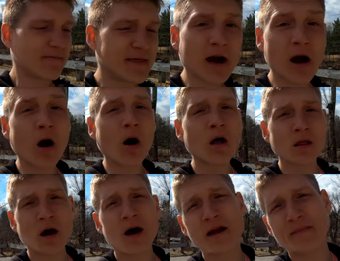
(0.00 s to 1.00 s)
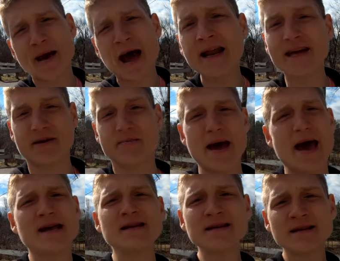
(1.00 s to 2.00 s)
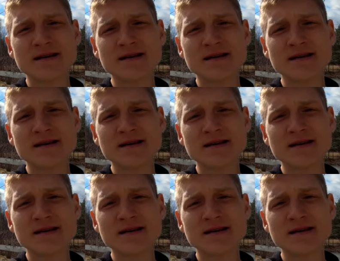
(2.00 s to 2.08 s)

they're all automatic, man.